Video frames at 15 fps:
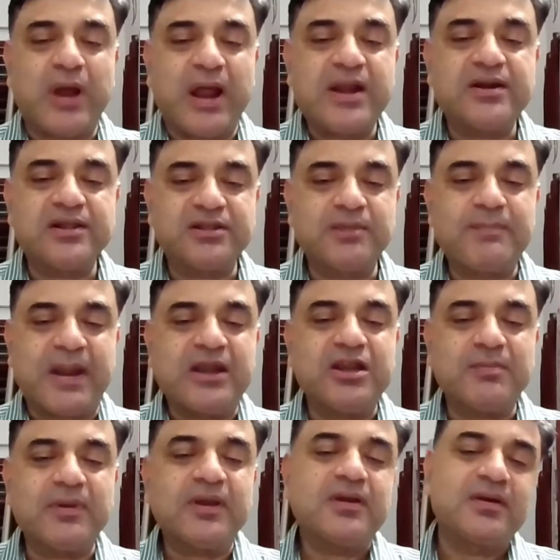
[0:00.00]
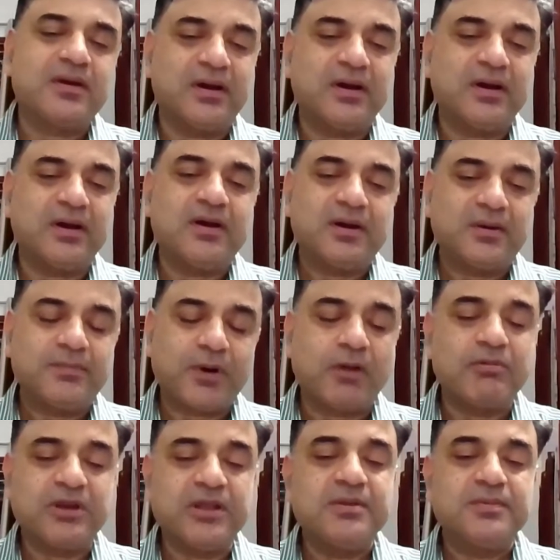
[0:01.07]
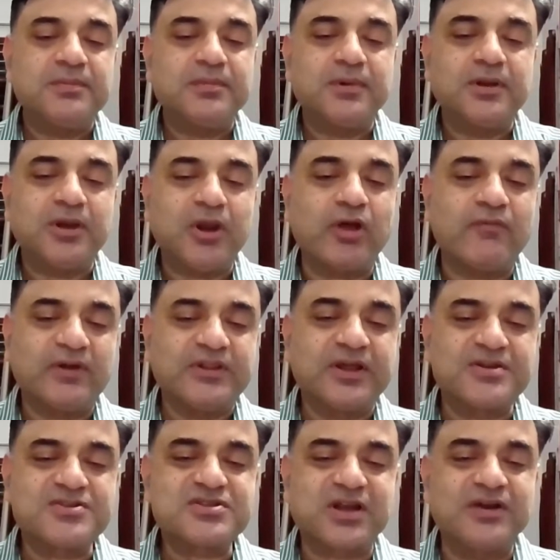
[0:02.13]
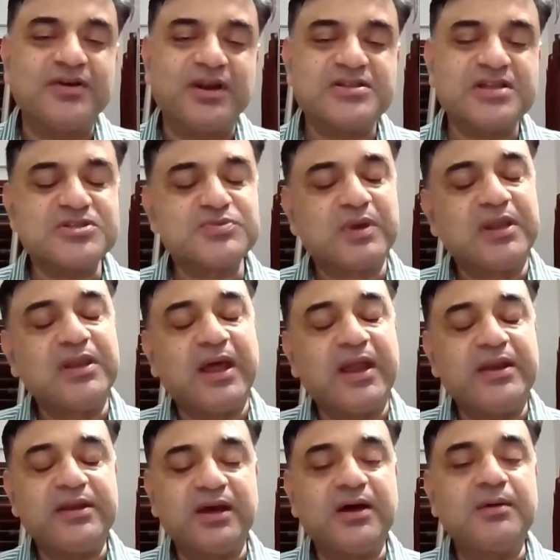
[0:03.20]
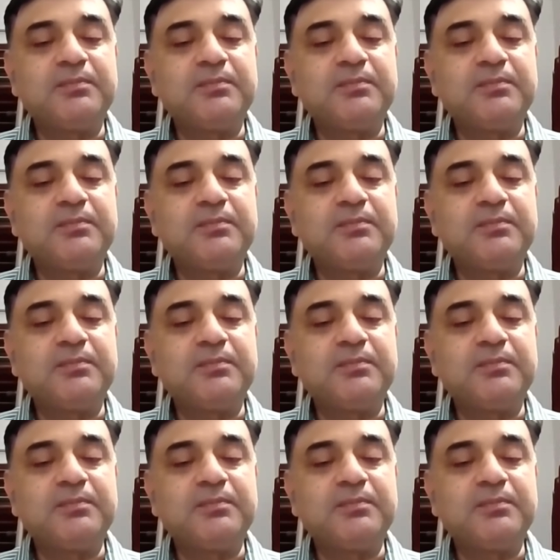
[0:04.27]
to handle the pandemic, probably a lot of other countries as well. And